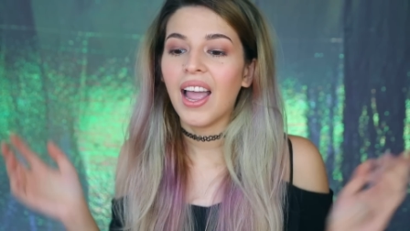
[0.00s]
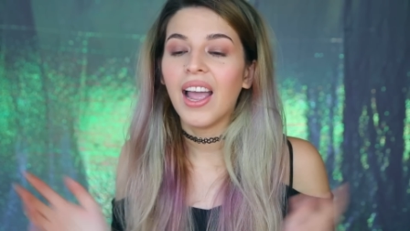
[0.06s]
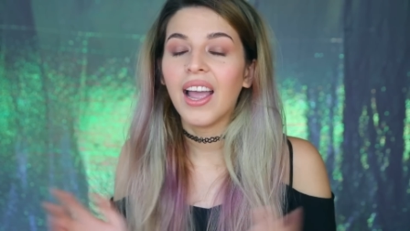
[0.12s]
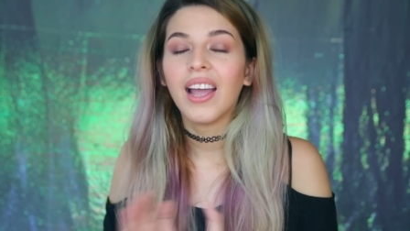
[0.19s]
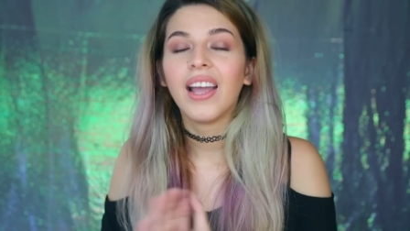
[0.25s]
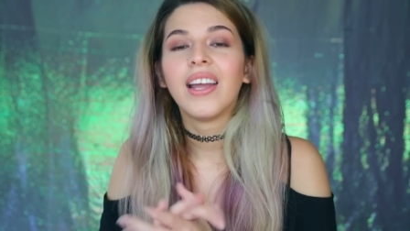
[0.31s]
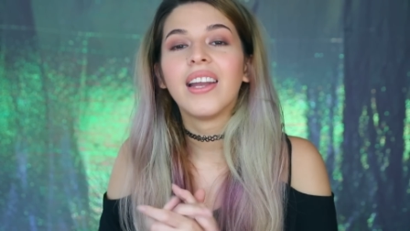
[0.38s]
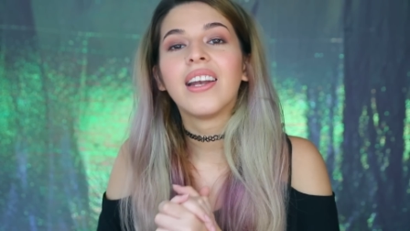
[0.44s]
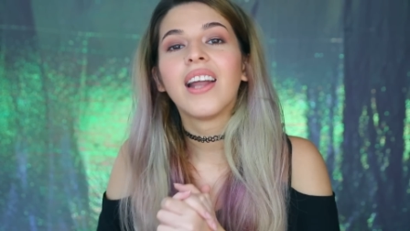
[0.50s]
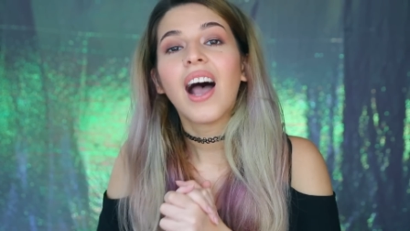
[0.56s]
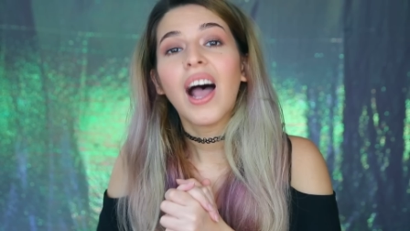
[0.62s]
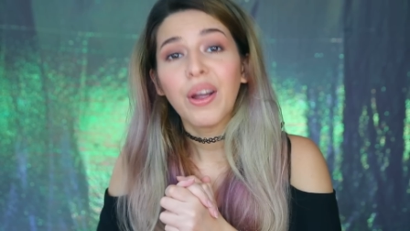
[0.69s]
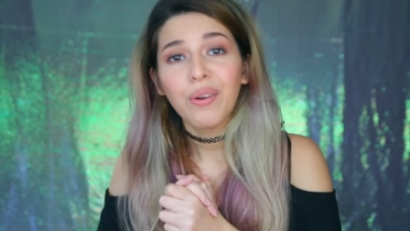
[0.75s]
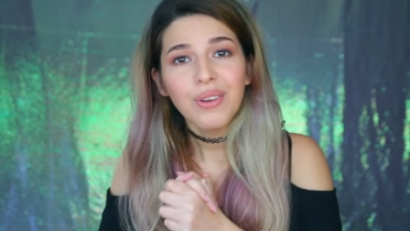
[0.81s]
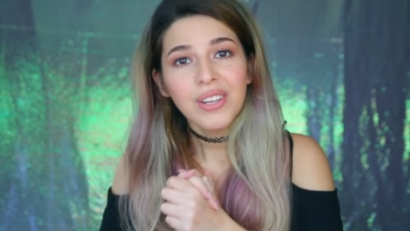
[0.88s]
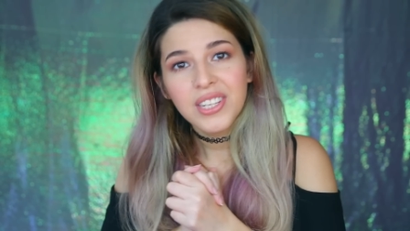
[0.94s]
And
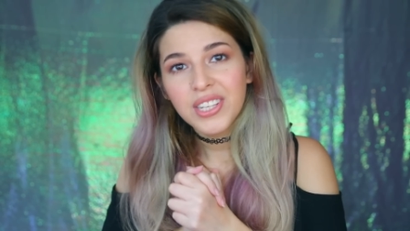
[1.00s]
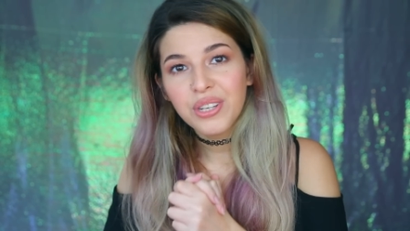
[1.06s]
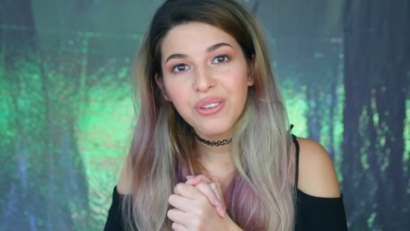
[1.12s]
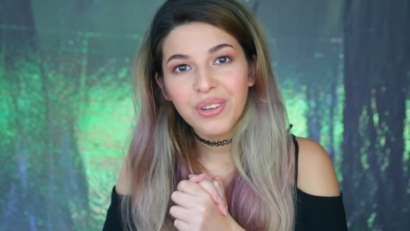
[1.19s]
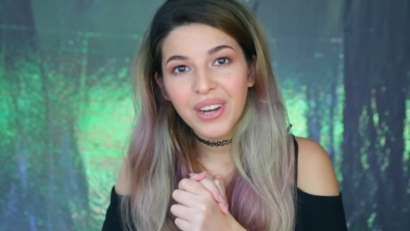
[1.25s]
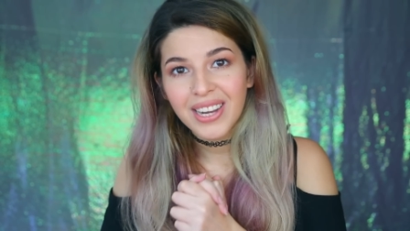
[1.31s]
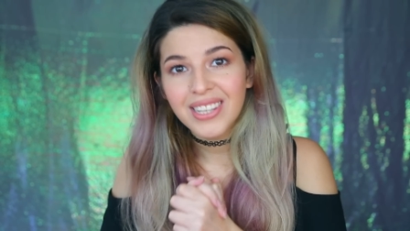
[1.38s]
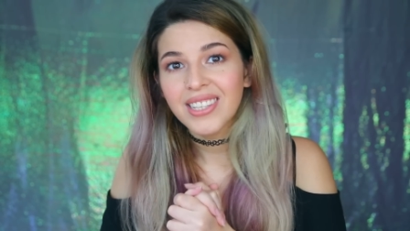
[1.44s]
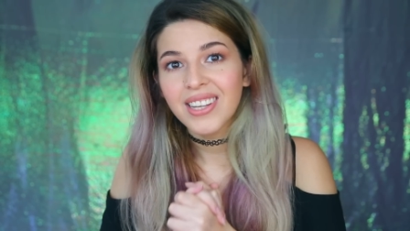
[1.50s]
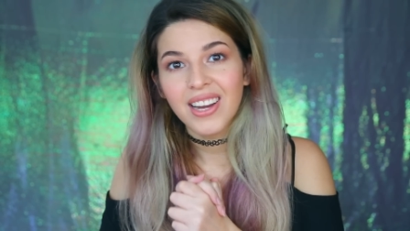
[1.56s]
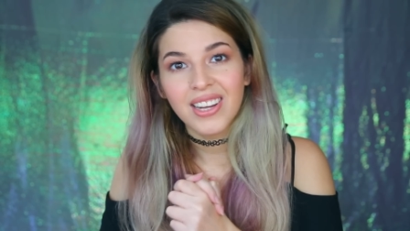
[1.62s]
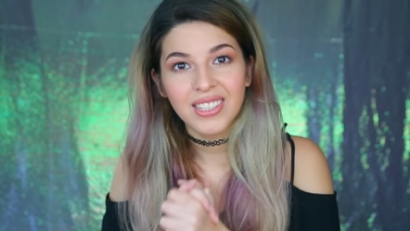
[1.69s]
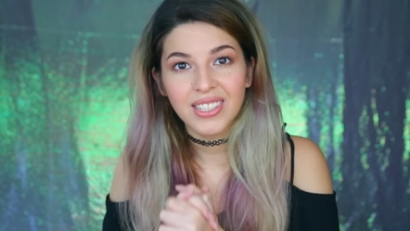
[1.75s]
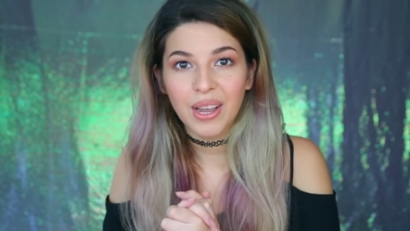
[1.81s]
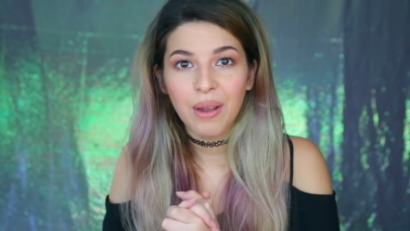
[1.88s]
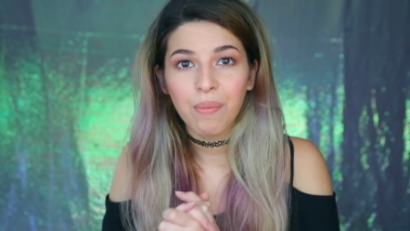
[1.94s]
I will see you guys
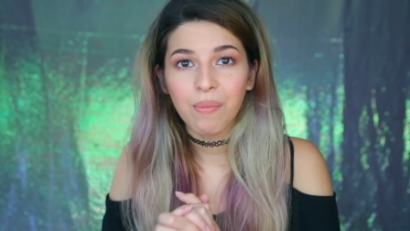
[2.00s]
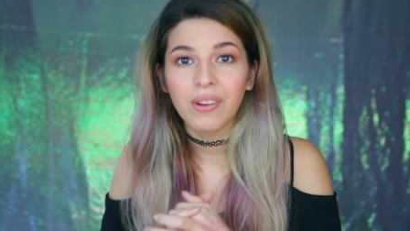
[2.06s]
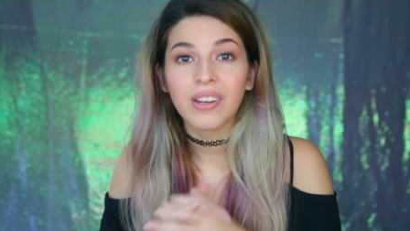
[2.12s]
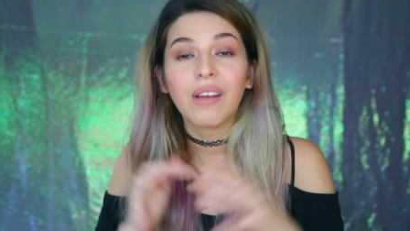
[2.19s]
next time.